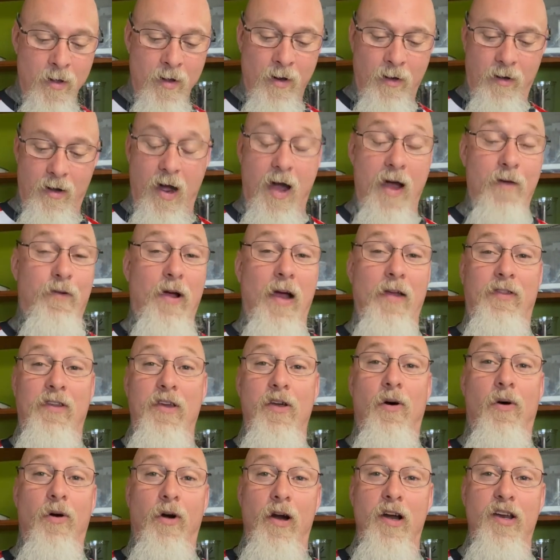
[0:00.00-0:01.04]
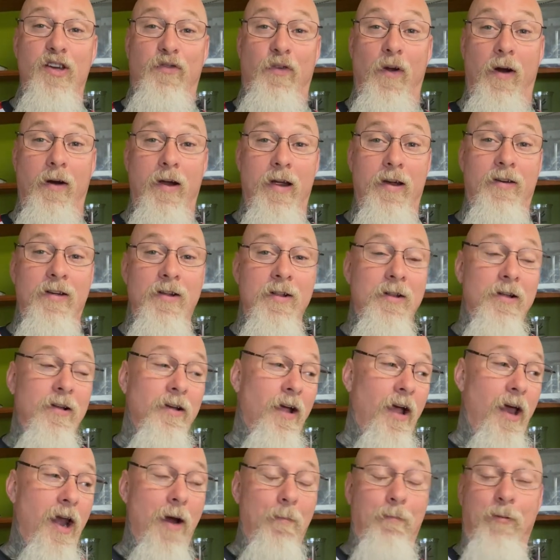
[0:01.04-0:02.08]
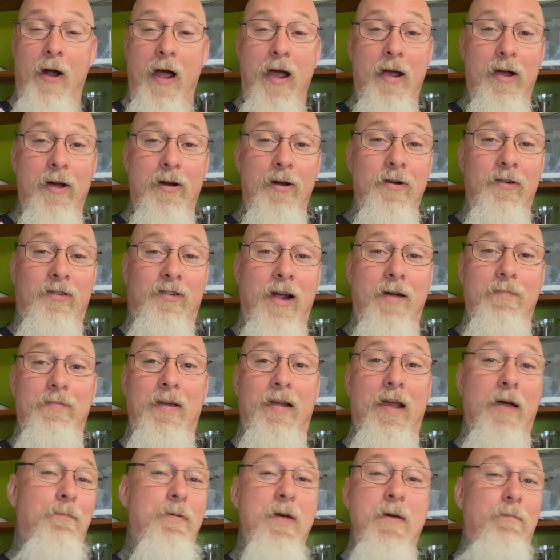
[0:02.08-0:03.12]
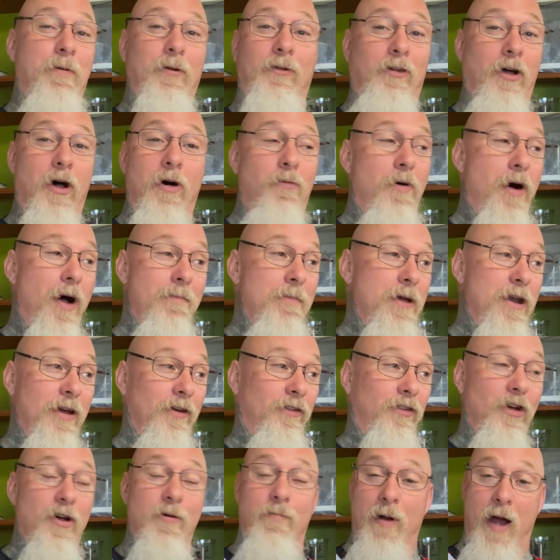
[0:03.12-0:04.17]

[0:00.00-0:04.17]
Now I've got the orange variant. And I'm probably going to do something that people don't want me to do,